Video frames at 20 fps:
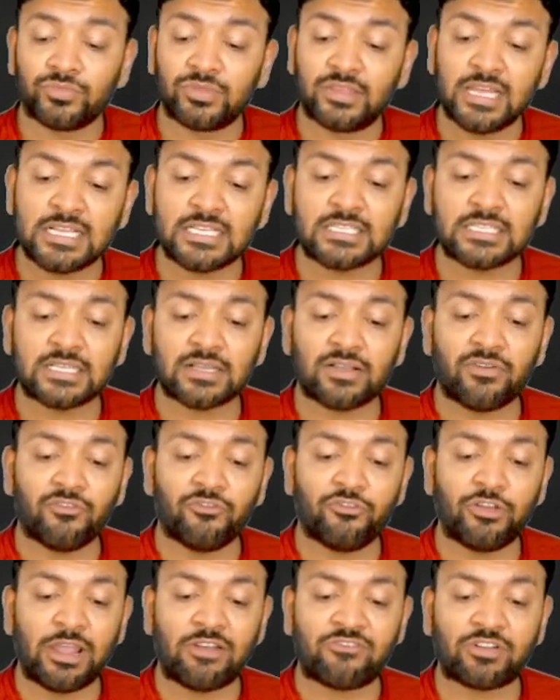This
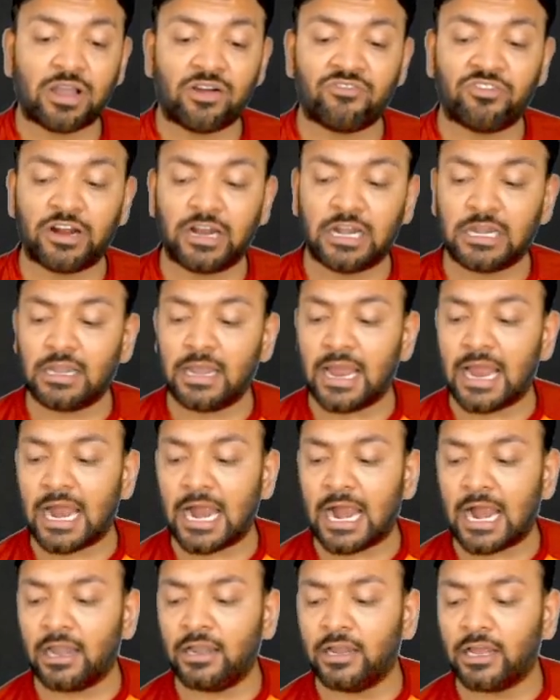we have covered
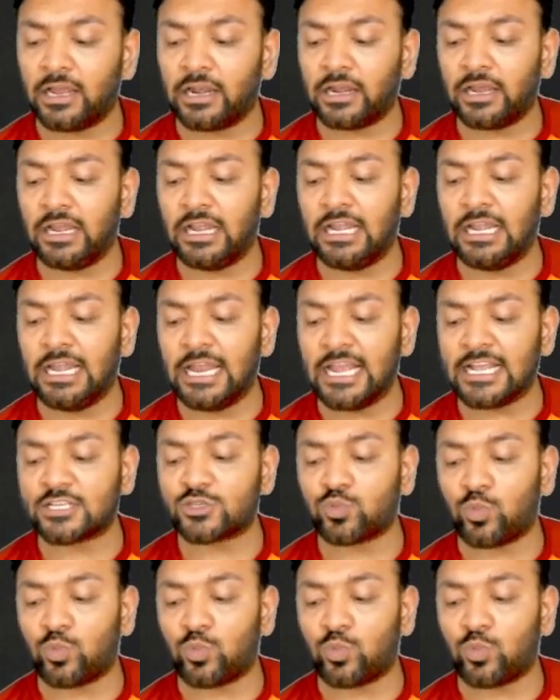under IND AS